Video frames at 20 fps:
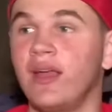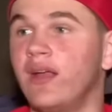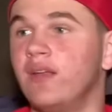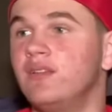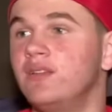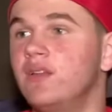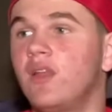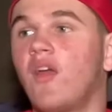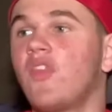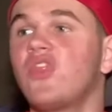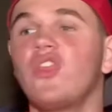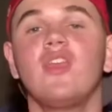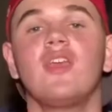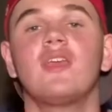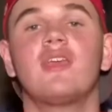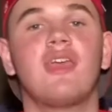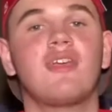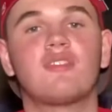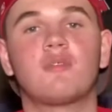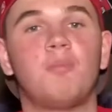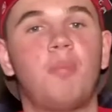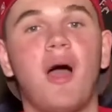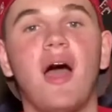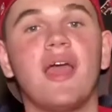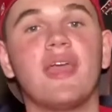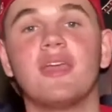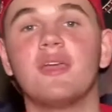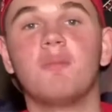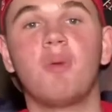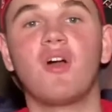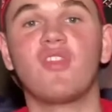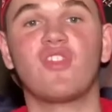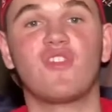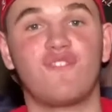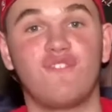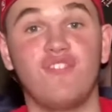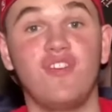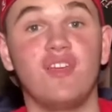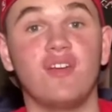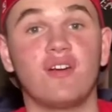Nothing gets by him on the
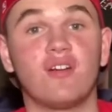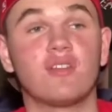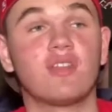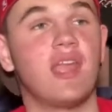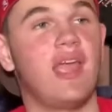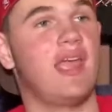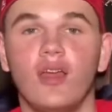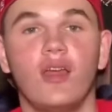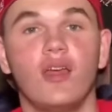field.